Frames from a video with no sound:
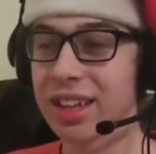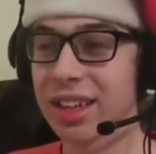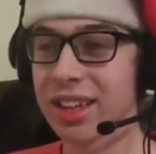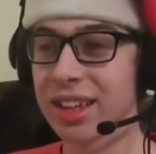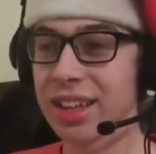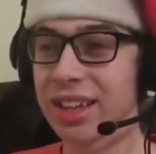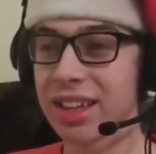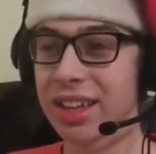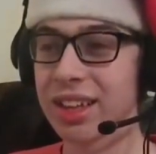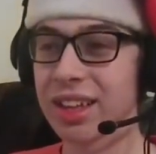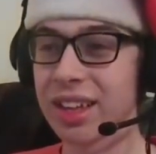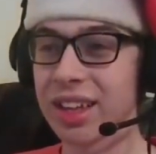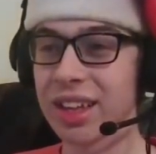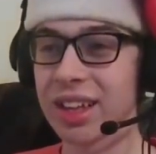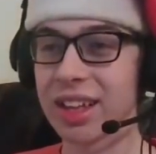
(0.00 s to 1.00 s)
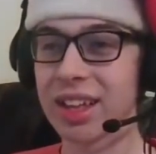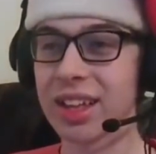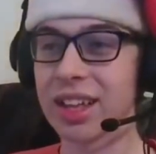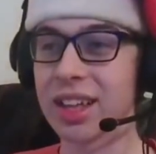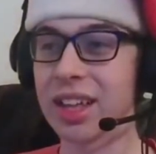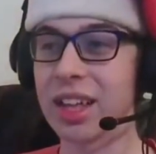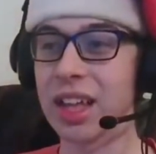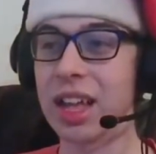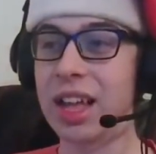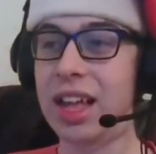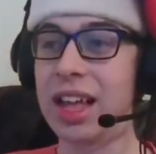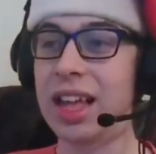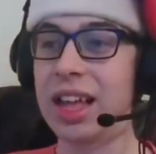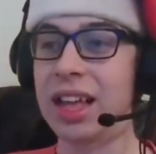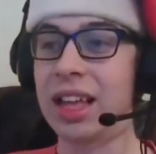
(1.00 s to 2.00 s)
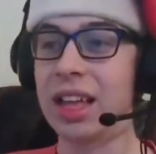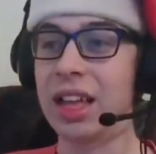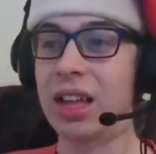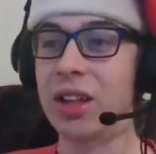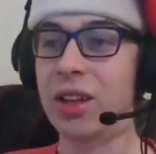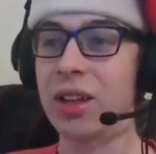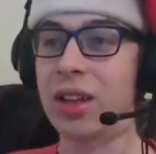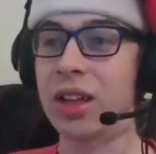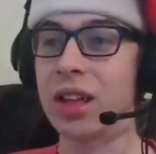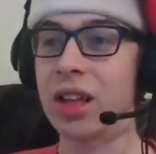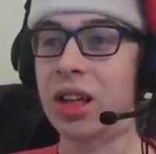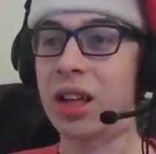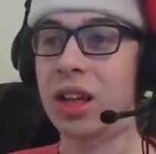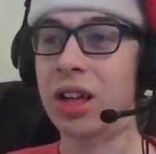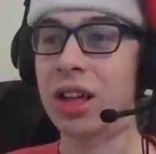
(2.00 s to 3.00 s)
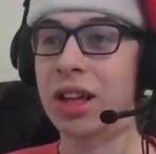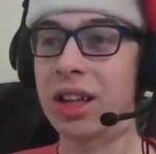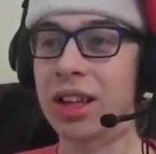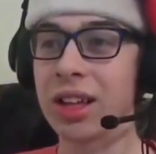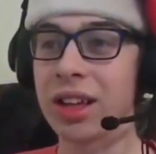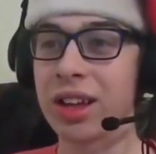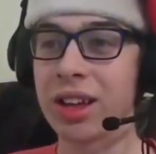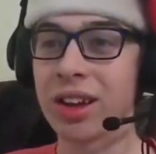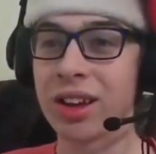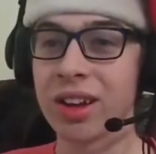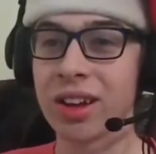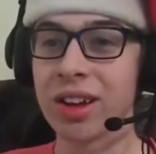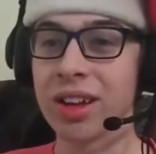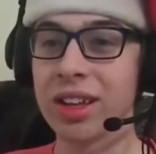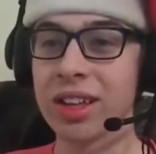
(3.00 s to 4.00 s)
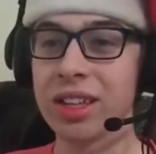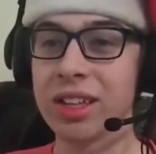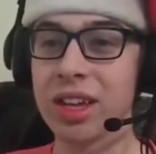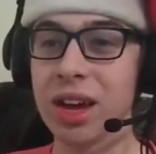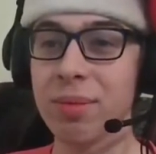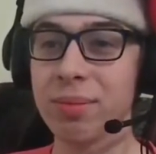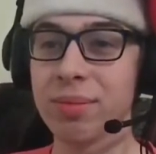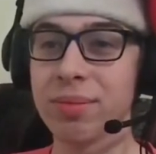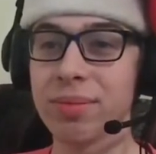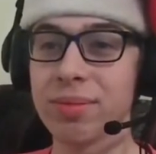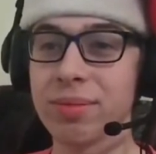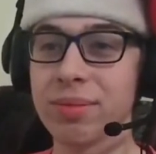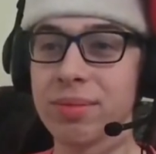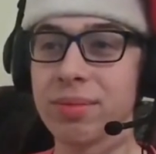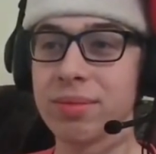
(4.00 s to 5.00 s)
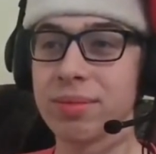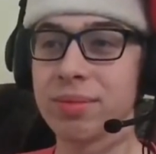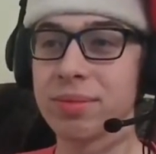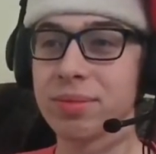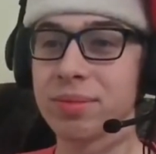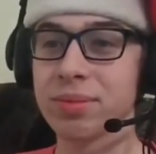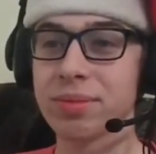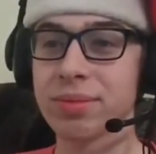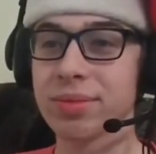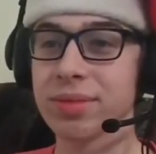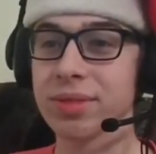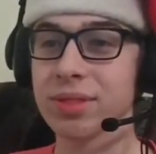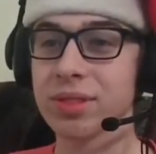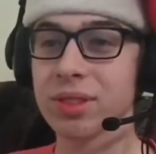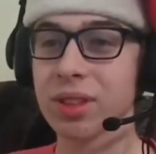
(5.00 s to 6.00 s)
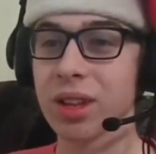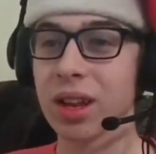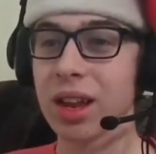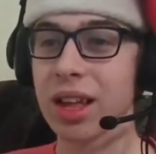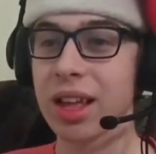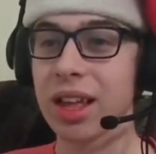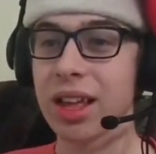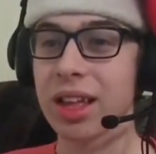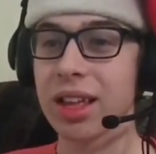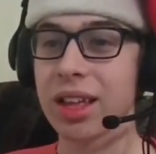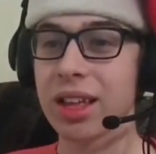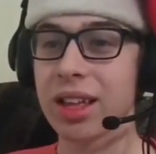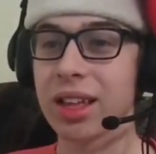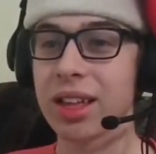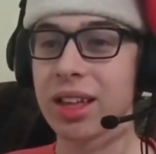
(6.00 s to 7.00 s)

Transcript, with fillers: Final Fantasy. Yep, another Final Fantasy character. Yep. Another swordsman. Wait, wait, wait, wait.